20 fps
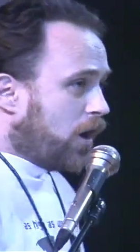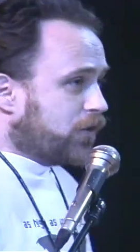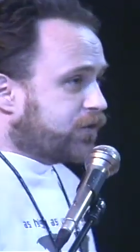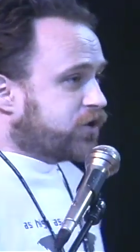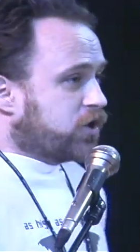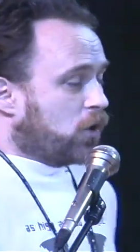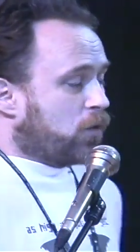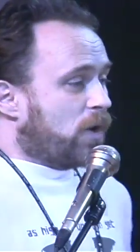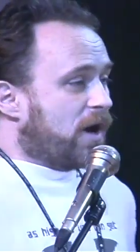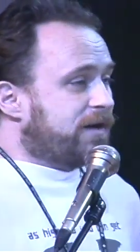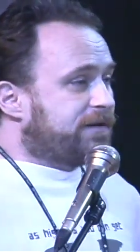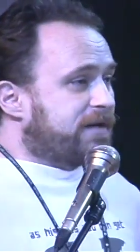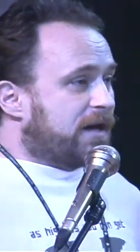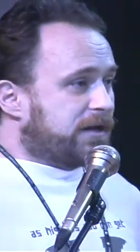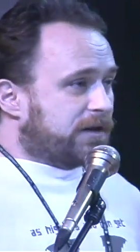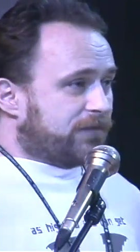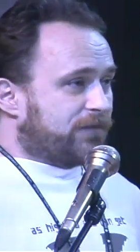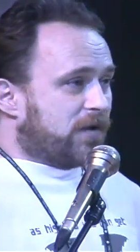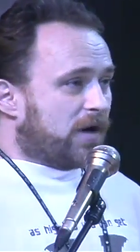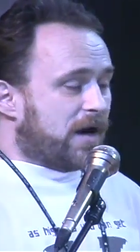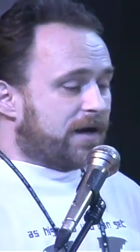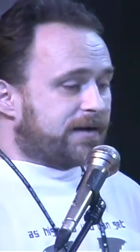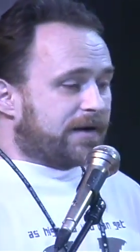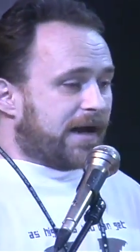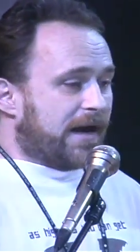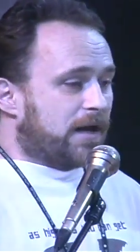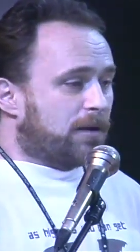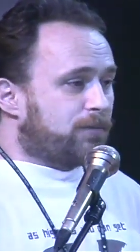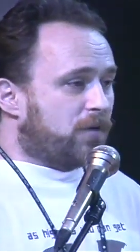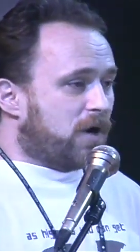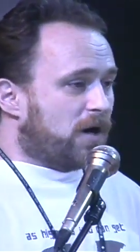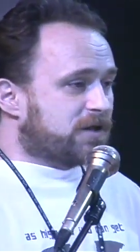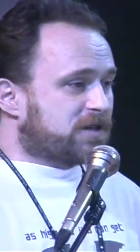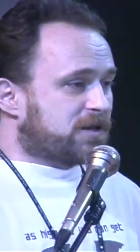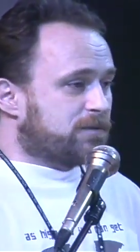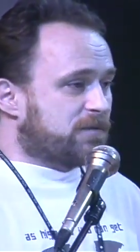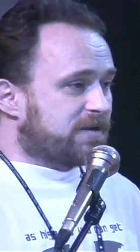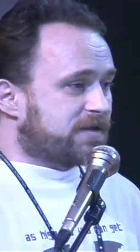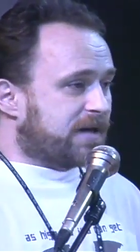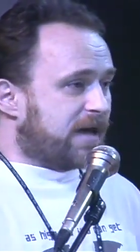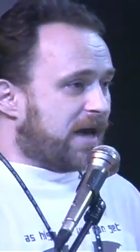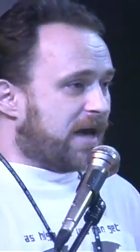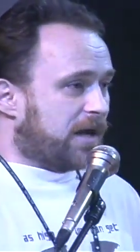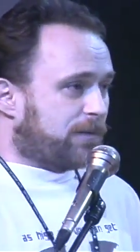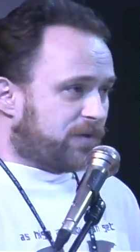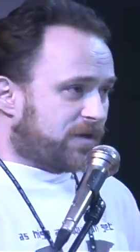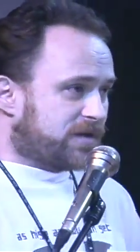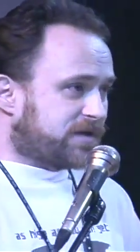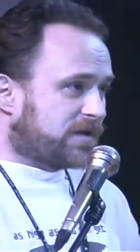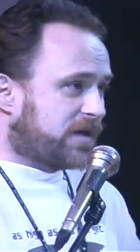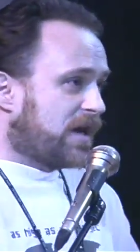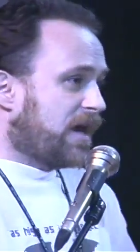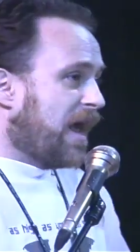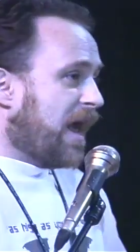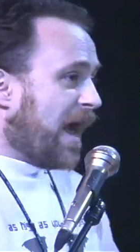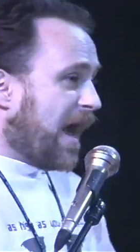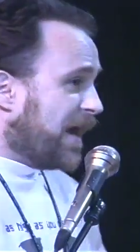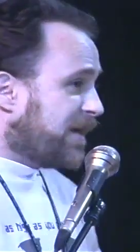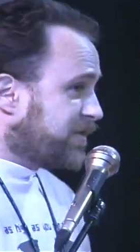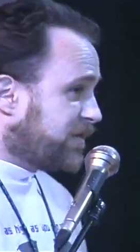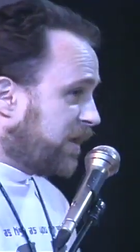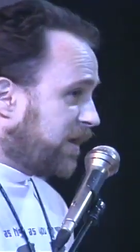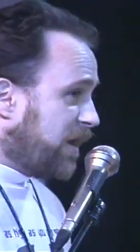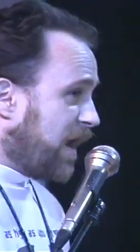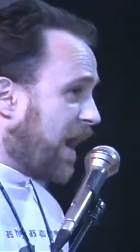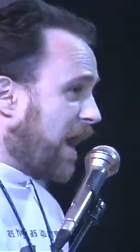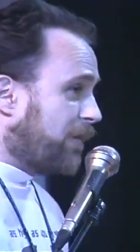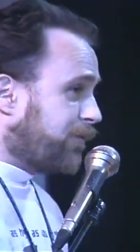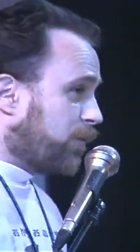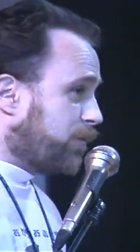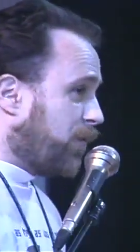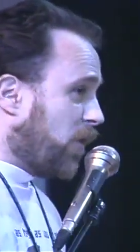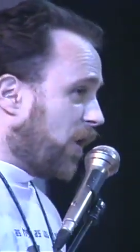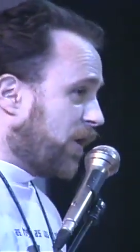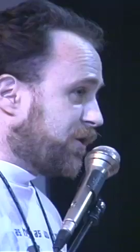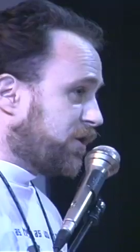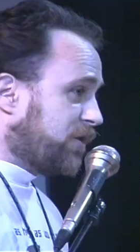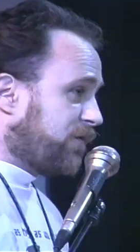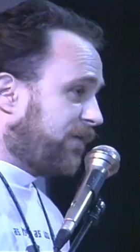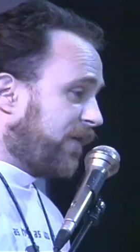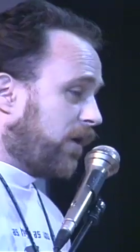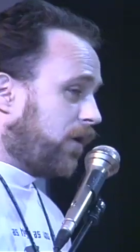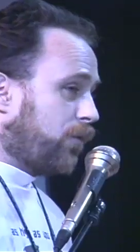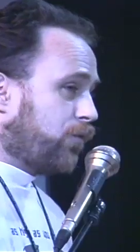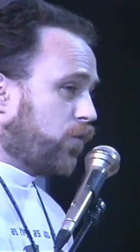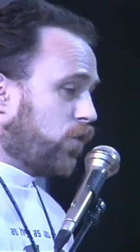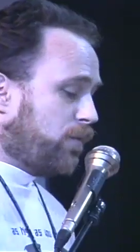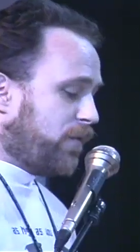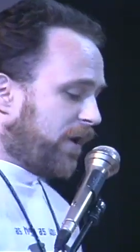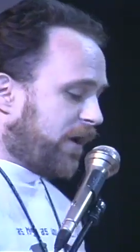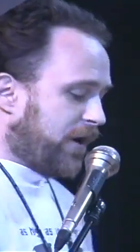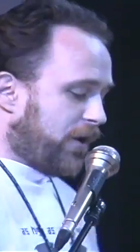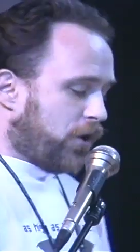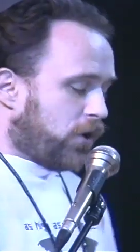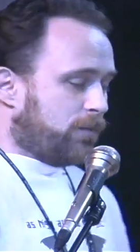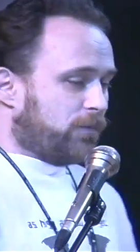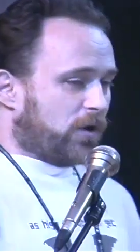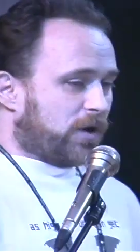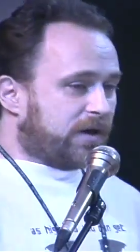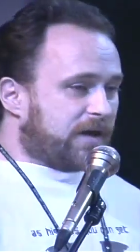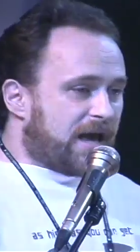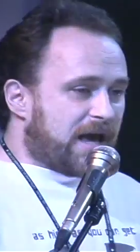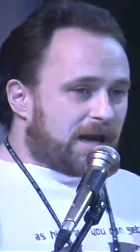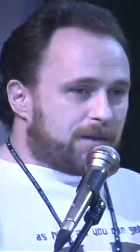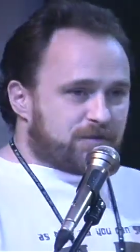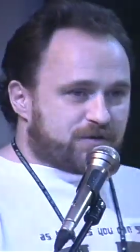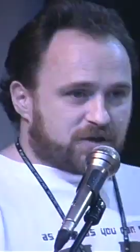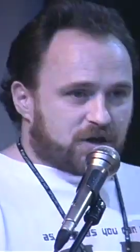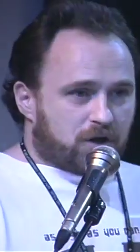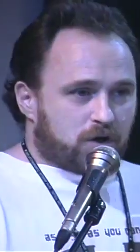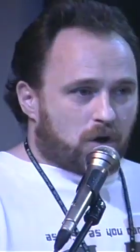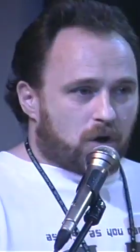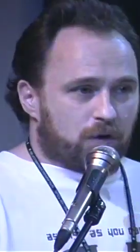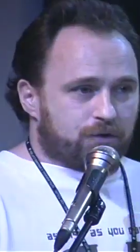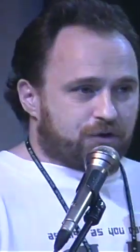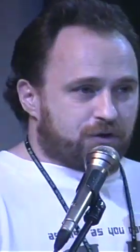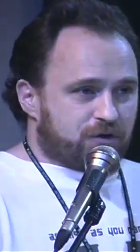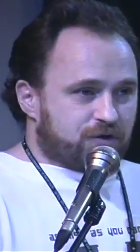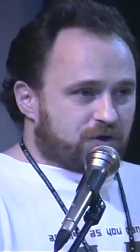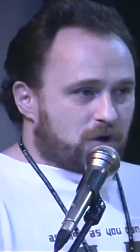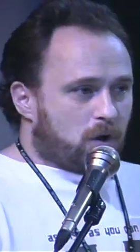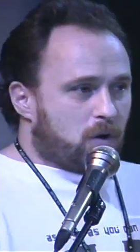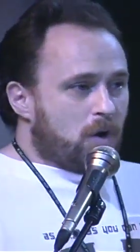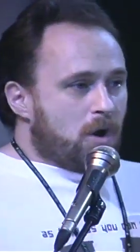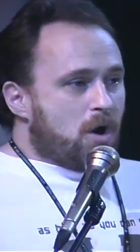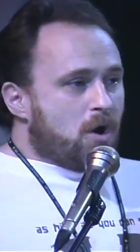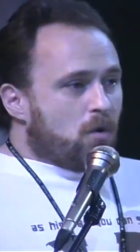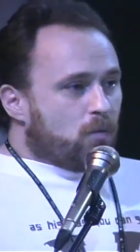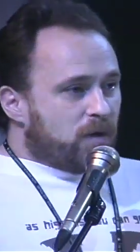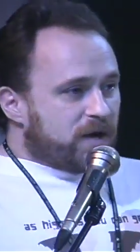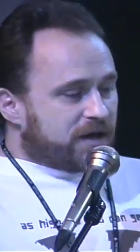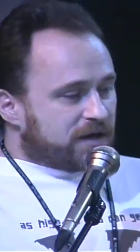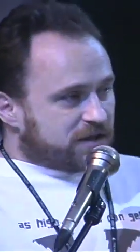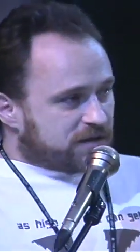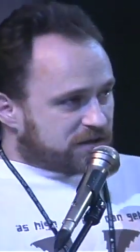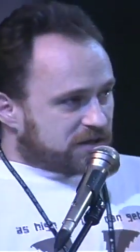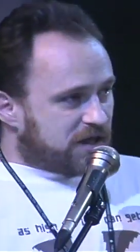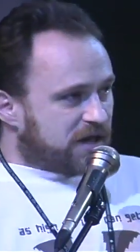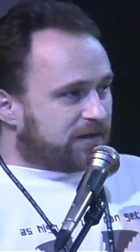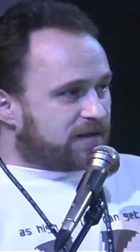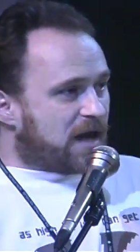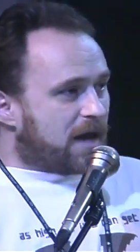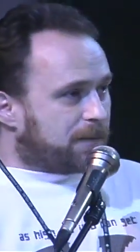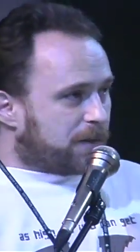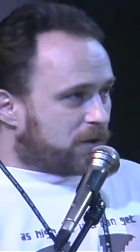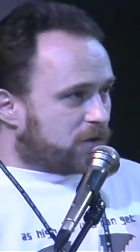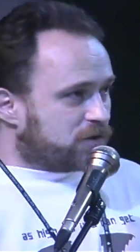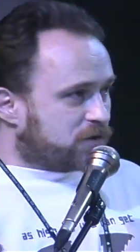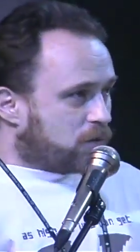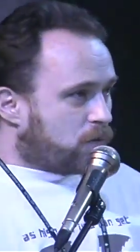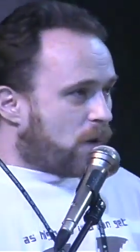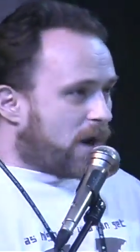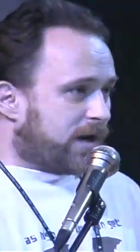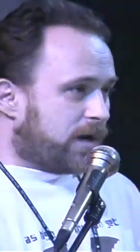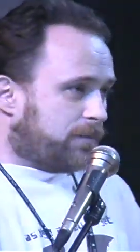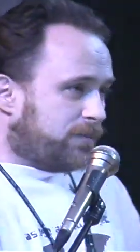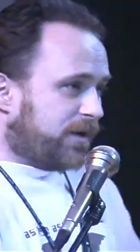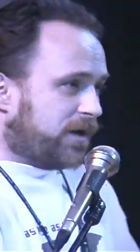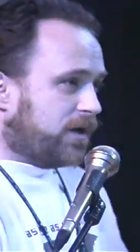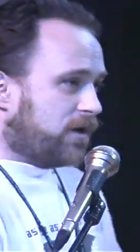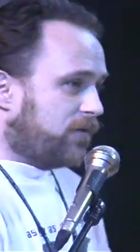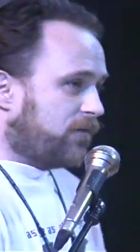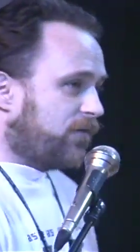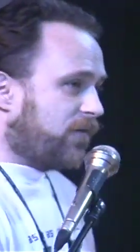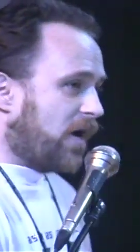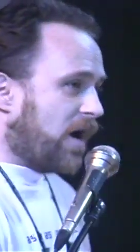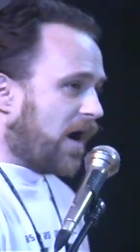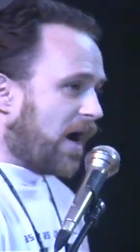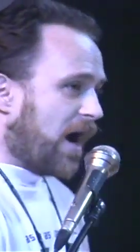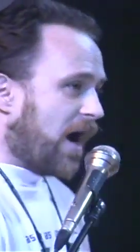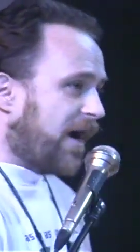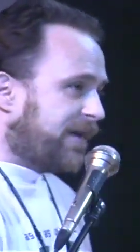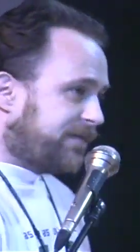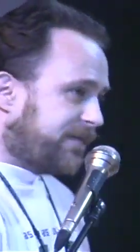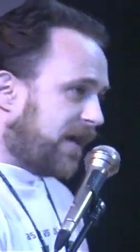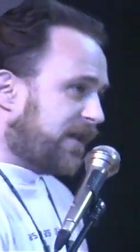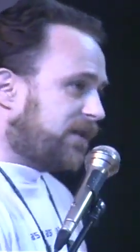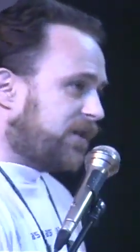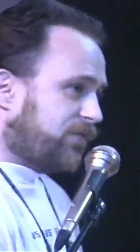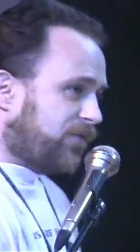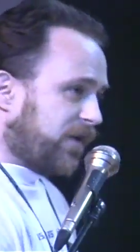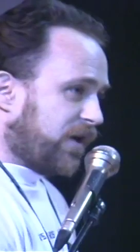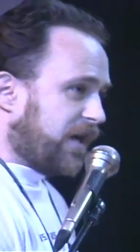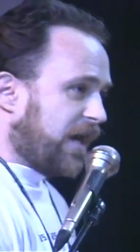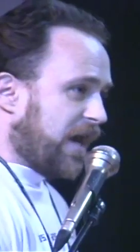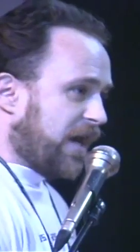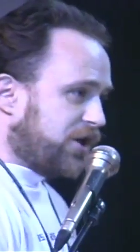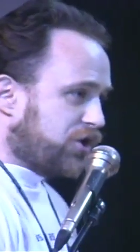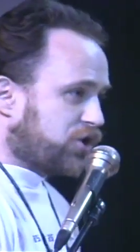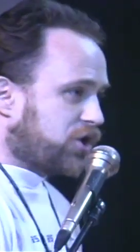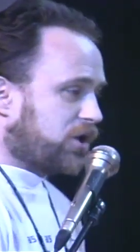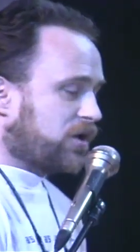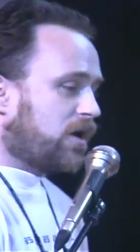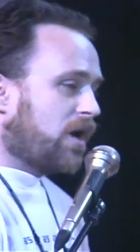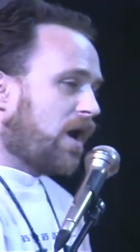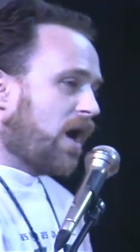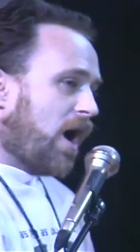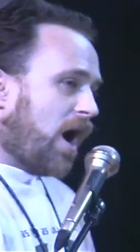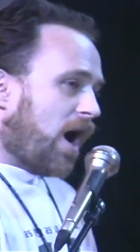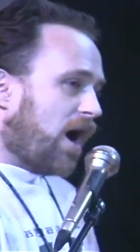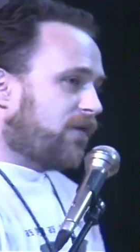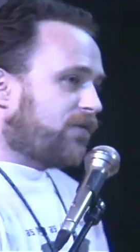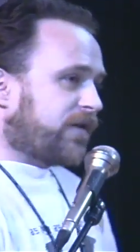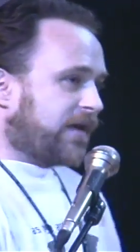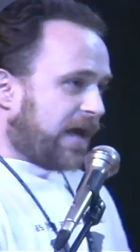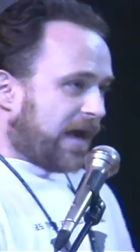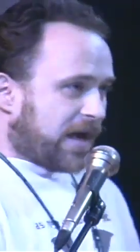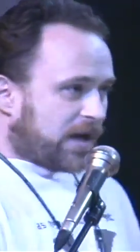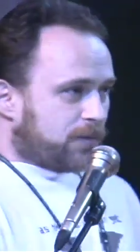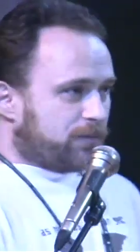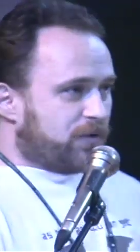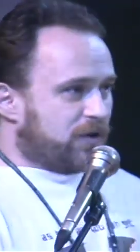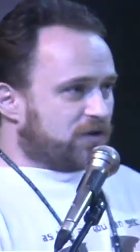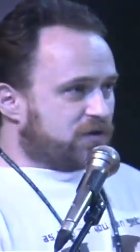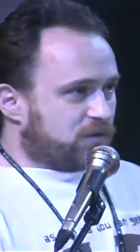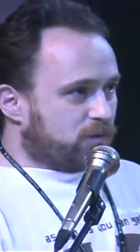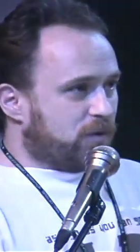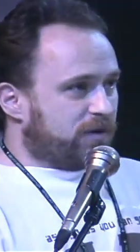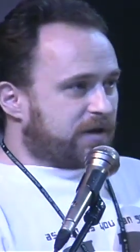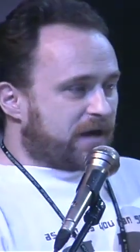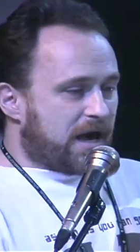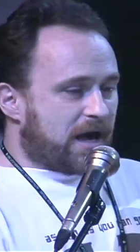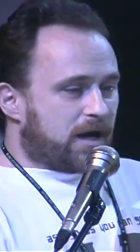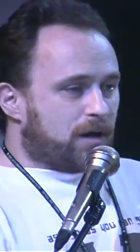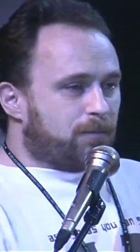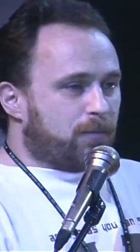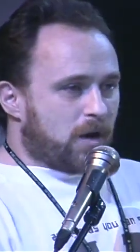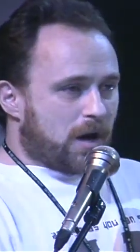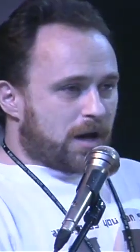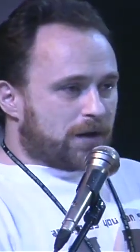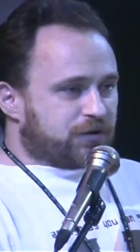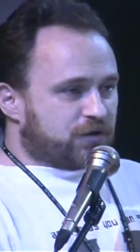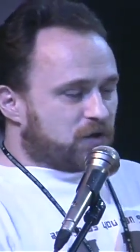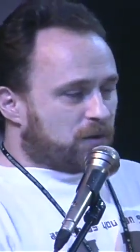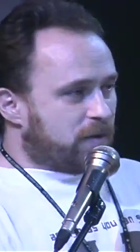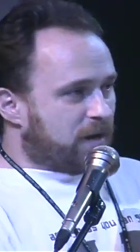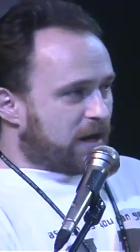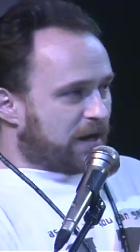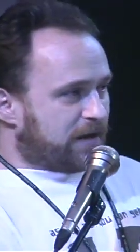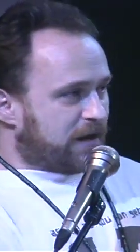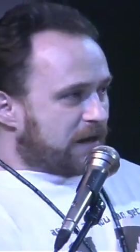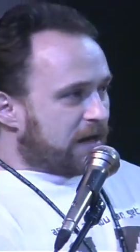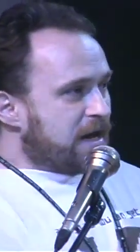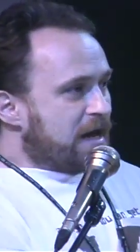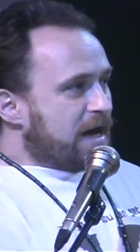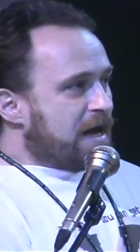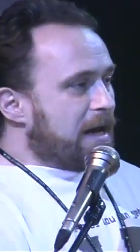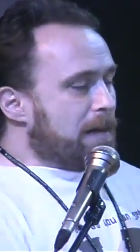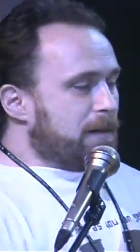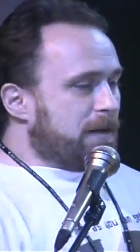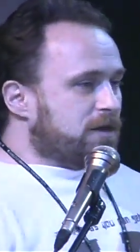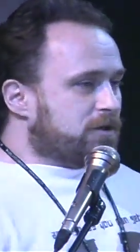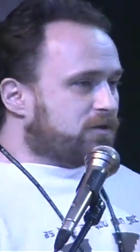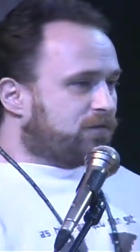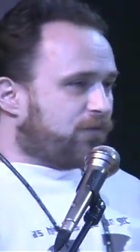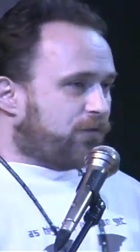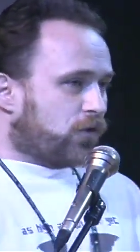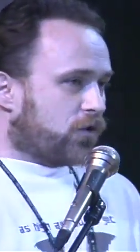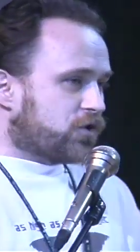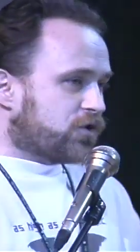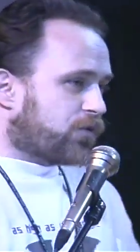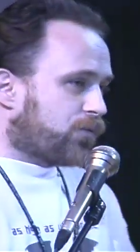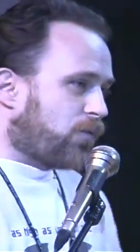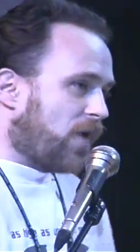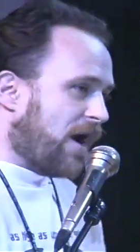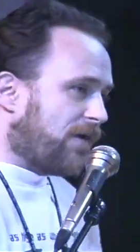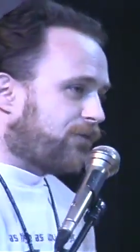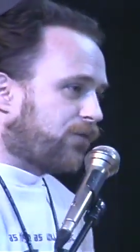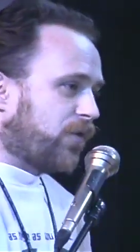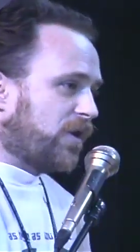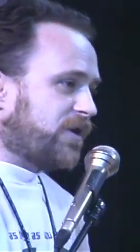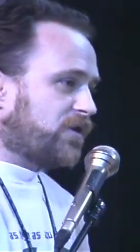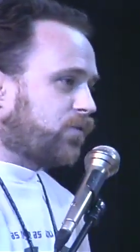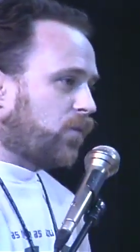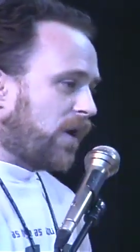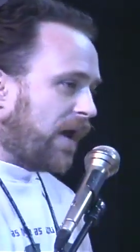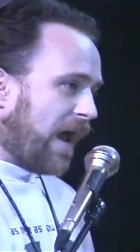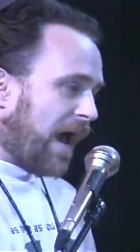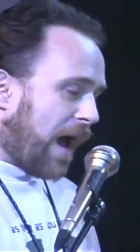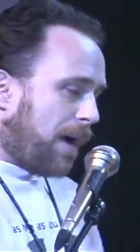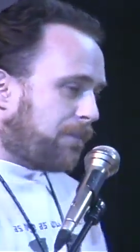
also identified cannabosum as cannabis, as did anthropologist Vera Rubin in her book, Cannabis and Culture. So we can see that there's quite a bit of identification of cannabis with cannabosum. And in this first reference, what